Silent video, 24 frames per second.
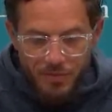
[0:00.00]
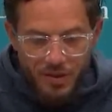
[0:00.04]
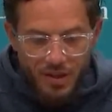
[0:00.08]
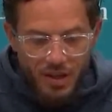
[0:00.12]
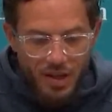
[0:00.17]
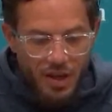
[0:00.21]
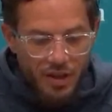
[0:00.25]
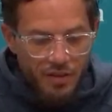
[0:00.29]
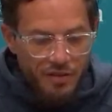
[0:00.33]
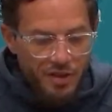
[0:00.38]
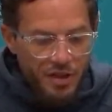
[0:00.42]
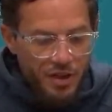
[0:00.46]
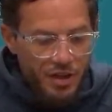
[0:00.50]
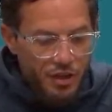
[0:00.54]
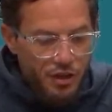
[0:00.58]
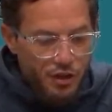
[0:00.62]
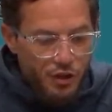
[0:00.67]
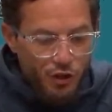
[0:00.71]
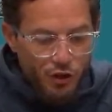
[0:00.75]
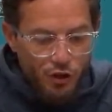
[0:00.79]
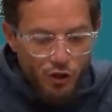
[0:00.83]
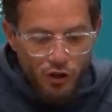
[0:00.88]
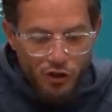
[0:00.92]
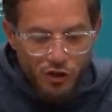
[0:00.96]
and then
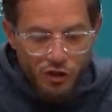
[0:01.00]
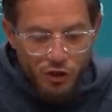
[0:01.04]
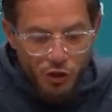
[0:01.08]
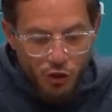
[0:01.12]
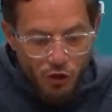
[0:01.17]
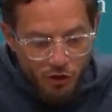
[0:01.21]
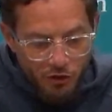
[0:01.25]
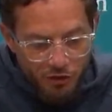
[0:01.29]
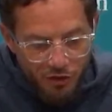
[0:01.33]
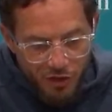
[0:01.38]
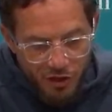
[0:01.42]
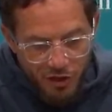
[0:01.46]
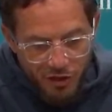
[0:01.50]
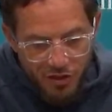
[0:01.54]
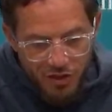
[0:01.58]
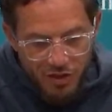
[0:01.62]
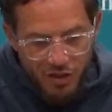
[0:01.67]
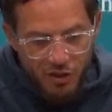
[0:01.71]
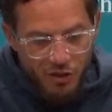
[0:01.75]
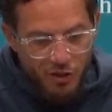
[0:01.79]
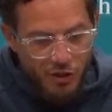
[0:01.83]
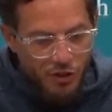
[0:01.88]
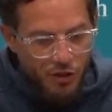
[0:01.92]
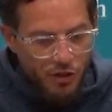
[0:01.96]
your assertiveness
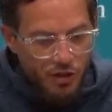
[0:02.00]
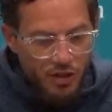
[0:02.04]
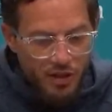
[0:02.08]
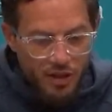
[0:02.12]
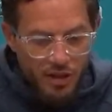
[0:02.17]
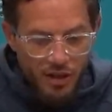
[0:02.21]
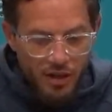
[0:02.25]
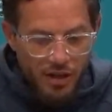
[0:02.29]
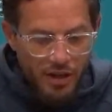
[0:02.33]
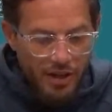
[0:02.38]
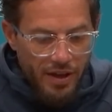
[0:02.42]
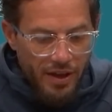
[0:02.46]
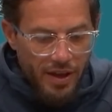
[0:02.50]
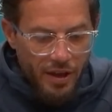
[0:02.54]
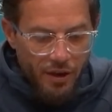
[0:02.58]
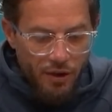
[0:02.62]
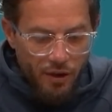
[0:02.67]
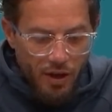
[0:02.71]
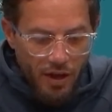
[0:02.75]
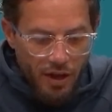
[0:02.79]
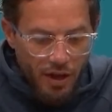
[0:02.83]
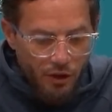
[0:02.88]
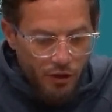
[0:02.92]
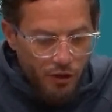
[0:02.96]
and your how,
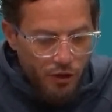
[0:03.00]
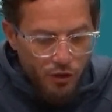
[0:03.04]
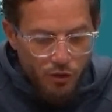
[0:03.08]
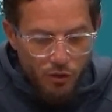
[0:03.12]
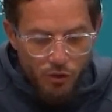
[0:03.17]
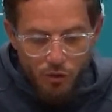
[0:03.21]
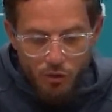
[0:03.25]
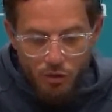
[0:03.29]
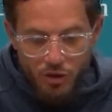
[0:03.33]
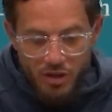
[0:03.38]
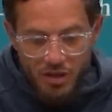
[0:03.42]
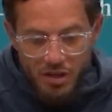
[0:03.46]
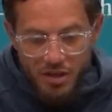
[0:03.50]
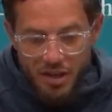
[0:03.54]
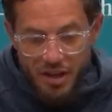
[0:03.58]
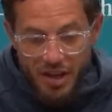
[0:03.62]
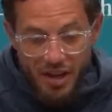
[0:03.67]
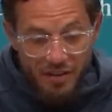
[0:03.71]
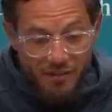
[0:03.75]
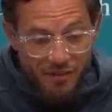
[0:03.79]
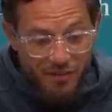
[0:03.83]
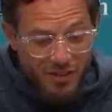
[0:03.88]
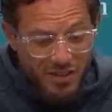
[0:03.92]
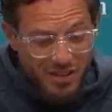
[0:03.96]
how you
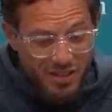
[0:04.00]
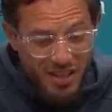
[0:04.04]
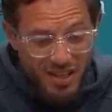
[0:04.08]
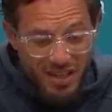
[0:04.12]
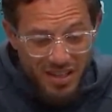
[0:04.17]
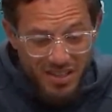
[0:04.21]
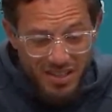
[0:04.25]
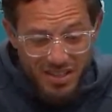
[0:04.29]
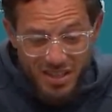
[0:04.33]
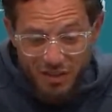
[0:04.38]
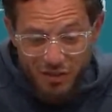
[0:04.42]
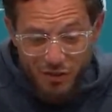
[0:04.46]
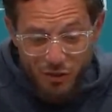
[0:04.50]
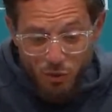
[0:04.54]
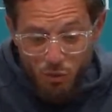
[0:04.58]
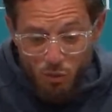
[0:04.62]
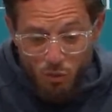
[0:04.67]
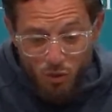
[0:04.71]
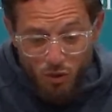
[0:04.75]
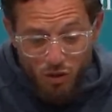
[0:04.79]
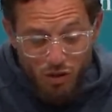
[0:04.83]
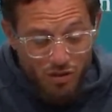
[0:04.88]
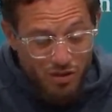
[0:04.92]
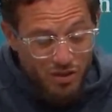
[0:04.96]
emphasize different
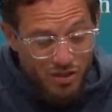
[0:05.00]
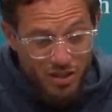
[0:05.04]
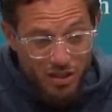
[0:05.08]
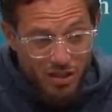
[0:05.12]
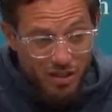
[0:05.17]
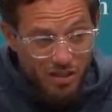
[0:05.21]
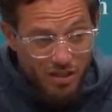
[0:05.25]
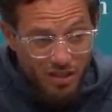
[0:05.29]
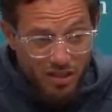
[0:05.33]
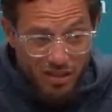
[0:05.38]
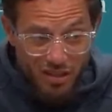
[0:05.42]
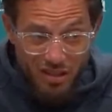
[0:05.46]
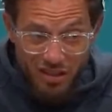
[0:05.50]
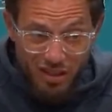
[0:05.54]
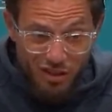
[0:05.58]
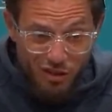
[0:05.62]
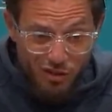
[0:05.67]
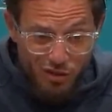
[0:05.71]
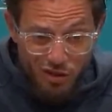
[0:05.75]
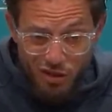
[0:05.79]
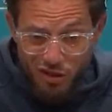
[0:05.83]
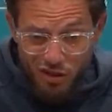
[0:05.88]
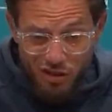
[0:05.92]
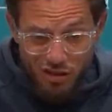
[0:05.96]
words in a, in a huddle
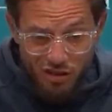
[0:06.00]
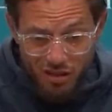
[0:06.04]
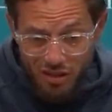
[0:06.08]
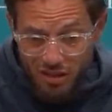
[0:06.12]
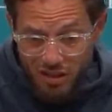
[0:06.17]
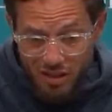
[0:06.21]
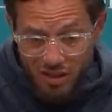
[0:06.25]
call,